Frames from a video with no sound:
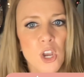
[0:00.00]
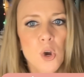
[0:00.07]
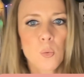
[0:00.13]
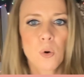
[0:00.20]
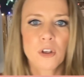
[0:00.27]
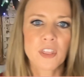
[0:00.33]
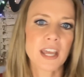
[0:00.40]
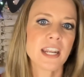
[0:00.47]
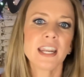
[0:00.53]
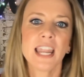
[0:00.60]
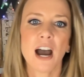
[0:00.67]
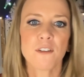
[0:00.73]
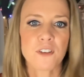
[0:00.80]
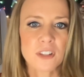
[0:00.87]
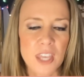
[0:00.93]
Well, then
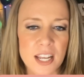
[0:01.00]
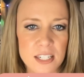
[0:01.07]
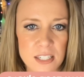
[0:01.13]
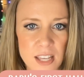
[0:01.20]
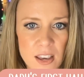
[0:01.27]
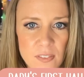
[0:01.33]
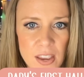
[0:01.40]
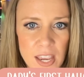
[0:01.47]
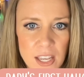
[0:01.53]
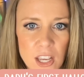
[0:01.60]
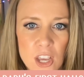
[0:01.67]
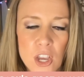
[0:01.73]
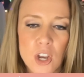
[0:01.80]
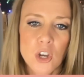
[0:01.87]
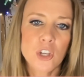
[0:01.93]
now for Thanksgiving,
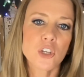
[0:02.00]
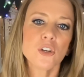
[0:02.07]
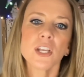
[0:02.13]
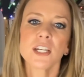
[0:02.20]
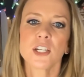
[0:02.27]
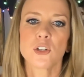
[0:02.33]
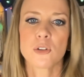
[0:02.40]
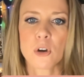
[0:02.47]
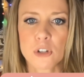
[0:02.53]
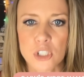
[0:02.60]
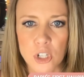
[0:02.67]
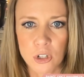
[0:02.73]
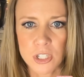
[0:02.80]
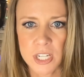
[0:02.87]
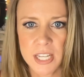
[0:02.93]
you need to do those
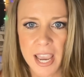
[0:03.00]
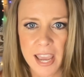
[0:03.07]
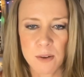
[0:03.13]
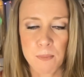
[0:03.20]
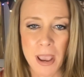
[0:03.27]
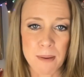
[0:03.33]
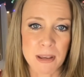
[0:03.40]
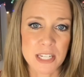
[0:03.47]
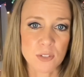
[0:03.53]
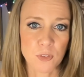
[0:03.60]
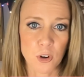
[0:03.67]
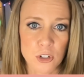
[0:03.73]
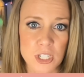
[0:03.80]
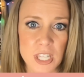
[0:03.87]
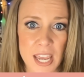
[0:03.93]
shirts again. Baby's
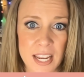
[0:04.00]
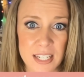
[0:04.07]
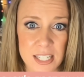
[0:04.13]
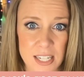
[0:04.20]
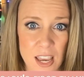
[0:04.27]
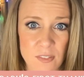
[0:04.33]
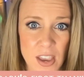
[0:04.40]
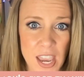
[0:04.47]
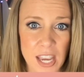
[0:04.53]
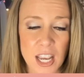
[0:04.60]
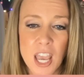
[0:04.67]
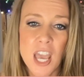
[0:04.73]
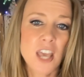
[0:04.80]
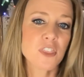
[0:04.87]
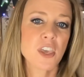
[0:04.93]
first Thanksgiving,
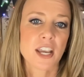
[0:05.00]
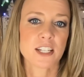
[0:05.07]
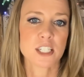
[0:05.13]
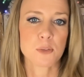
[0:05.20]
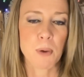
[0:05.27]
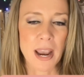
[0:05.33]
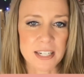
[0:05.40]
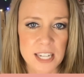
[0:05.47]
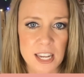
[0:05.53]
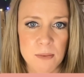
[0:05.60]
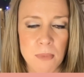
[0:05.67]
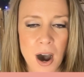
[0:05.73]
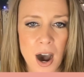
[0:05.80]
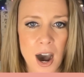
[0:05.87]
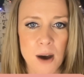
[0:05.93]
the expecting
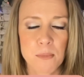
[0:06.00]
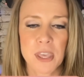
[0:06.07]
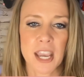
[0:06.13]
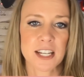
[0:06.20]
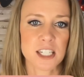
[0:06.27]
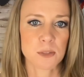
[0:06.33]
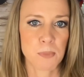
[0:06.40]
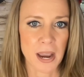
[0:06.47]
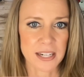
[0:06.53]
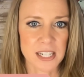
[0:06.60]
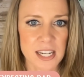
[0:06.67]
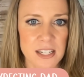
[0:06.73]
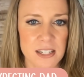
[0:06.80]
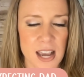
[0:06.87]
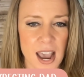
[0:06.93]
mom, the
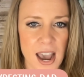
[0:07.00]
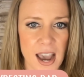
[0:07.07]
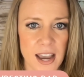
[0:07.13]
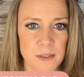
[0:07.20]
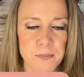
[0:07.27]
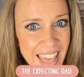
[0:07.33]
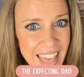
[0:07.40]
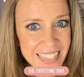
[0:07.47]
expecting dad.